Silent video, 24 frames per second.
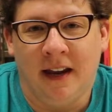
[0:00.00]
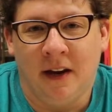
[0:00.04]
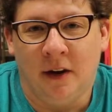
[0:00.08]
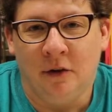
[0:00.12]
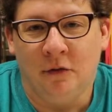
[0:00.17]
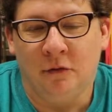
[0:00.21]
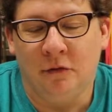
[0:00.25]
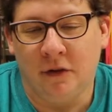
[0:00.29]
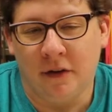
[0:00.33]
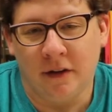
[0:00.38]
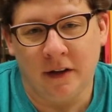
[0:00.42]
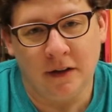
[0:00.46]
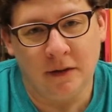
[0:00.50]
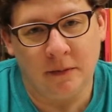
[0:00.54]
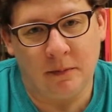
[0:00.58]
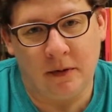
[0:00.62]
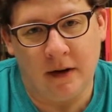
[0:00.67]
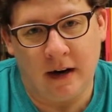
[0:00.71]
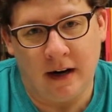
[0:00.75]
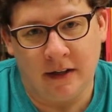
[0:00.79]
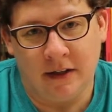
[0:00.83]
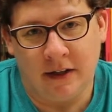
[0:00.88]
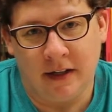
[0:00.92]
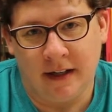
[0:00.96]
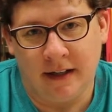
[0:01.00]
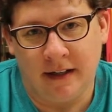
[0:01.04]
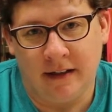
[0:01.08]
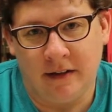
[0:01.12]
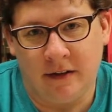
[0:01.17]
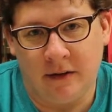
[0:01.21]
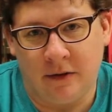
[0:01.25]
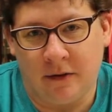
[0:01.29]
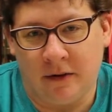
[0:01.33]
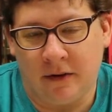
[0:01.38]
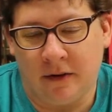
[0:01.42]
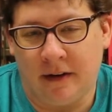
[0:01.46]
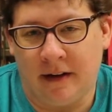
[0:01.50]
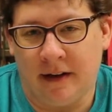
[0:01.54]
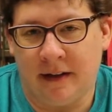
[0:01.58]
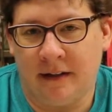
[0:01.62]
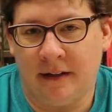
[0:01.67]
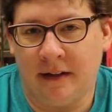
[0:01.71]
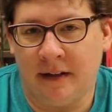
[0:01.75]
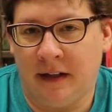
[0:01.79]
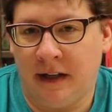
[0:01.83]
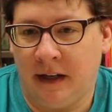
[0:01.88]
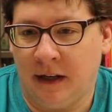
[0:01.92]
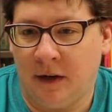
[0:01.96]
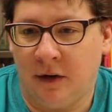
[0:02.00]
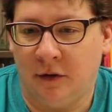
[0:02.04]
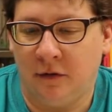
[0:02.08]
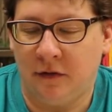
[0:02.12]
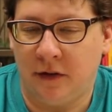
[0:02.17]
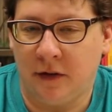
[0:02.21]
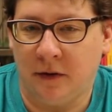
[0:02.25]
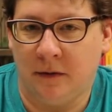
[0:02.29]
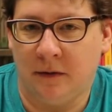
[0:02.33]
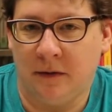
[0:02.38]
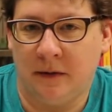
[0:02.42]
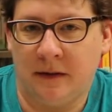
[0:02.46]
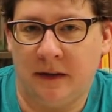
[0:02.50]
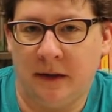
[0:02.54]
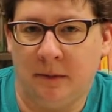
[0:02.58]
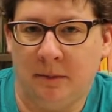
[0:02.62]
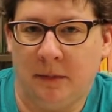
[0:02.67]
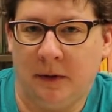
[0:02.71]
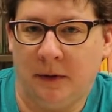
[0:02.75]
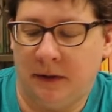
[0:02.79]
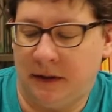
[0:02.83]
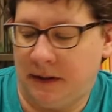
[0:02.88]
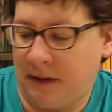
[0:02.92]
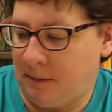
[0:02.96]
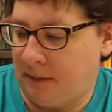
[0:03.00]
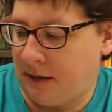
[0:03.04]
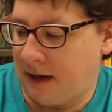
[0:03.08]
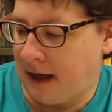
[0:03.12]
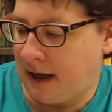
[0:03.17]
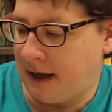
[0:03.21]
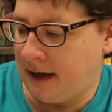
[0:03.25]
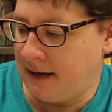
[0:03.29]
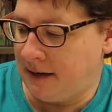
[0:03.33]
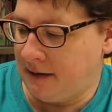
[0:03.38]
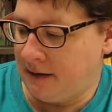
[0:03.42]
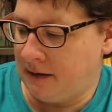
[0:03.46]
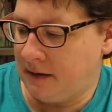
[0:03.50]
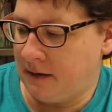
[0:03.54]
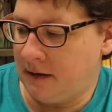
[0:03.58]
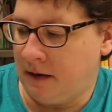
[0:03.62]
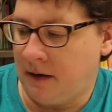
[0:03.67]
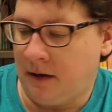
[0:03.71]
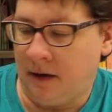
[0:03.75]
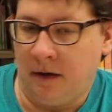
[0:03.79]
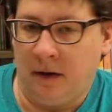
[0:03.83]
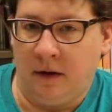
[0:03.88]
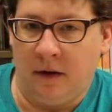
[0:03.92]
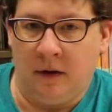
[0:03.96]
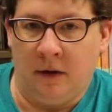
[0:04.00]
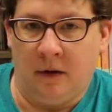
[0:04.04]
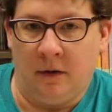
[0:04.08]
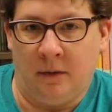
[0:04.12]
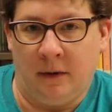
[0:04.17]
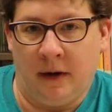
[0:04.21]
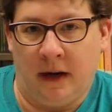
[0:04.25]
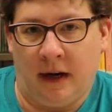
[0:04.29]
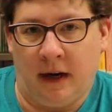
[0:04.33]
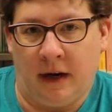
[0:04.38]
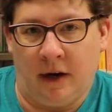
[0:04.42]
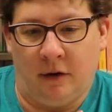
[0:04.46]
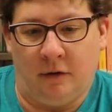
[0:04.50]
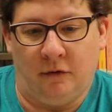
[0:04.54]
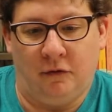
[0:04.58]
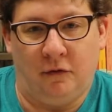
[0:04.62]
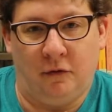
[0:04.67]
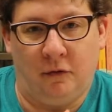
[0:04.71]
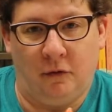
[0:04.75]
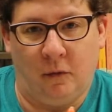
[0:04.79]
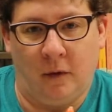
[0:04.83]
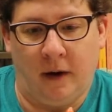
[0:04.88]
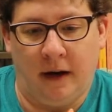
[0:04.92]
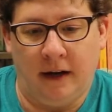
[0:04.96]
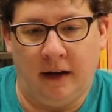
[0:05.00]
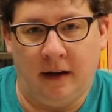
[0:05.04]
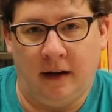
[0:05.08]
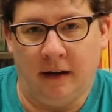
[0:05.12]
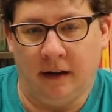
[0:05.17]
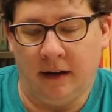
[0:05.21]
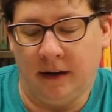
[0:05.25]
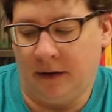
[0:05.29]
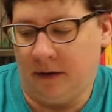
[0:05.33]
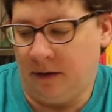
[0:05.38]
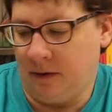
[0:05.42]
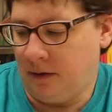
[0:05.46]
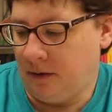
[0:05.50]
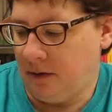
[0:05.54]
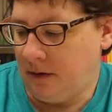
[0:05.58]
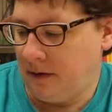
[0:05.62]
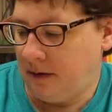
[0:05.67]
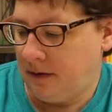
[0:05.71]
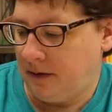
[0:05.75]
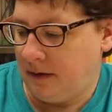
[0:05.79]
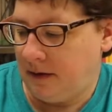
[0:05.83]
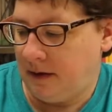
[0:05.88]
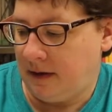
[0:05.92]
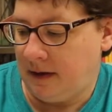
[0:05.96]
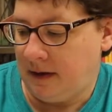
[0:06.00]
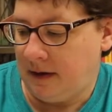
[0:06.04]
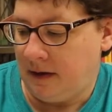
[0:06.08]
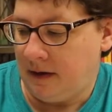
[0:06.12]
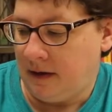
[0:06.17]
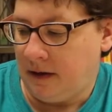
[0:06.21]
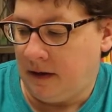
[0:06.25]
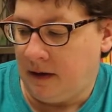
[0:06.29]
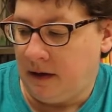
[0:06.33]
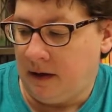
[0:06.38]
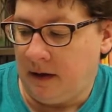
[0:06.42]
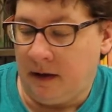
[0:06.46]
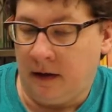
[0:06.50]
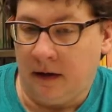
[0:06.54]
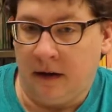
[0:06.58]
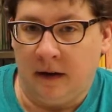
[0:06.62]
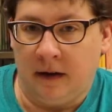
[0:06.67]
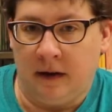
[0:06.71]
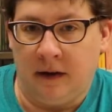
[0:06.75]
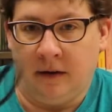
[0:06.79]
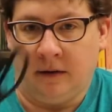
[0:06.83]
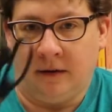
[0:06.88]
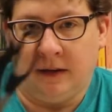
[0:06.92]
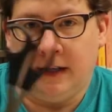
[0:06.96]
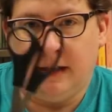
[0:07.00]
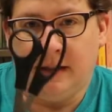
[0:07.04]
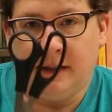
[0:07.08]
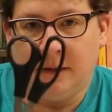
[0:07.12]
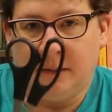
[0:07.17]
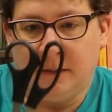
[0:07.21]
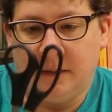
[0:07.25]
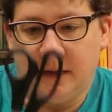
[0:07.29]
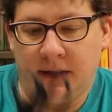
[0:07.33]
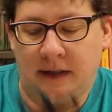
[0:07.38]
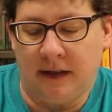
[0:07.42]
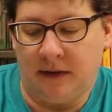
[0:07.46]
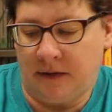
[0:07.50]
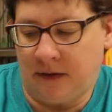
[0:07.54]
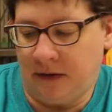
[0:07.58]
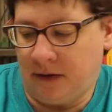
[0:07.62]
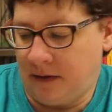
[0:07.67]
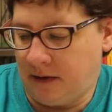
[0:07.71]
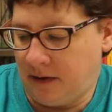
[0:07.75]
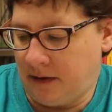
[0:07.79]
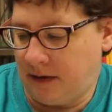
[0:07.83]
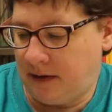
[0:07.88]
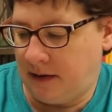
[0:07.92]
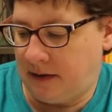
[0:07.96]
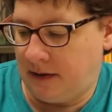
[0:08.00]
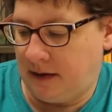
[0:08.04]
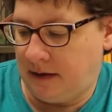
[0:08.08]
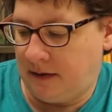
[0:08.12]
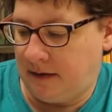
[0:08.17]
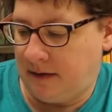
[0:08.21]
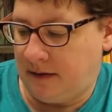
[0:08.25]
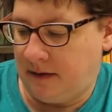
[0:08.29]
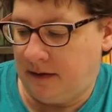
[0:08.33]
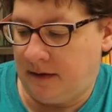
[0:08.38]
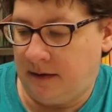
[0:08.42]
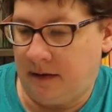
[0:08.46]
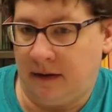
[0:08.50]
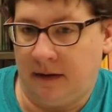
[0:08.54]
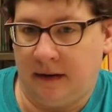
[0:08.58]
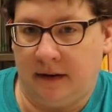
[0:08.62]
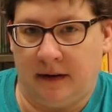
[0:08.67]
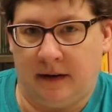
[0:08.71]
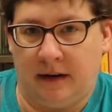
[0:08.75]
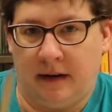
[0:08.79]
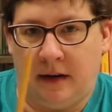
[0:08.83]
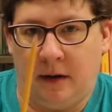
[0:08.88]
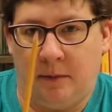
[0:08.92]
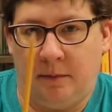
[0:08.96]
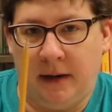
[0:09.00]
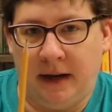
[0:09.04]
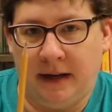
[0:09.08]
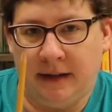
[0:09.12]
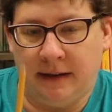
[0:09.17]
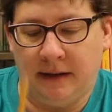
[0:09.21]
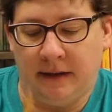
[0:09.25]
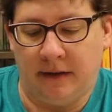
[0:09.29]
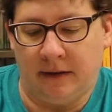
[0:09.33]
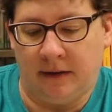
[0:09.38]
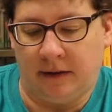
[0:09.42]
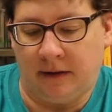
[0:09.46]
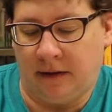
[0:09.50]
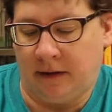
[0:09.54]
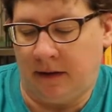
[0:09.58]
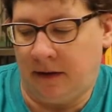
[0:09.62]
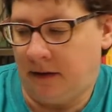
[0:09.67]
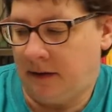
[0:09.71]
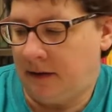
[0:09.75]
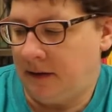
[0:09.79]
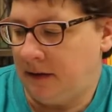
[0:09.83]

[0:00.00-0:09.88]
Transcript: For this project, you're going to need a few simple supplies. We have white glue, you'll need some scissors, a pencil,